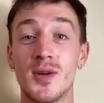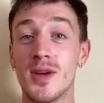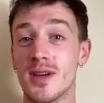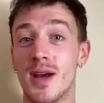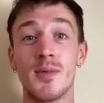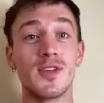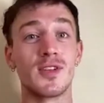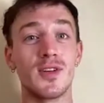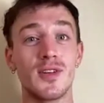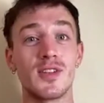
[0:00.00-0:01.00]
doing a
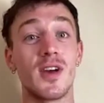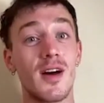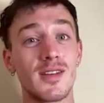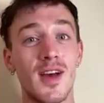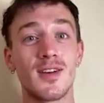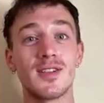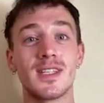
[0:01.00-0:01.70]
musical song cycle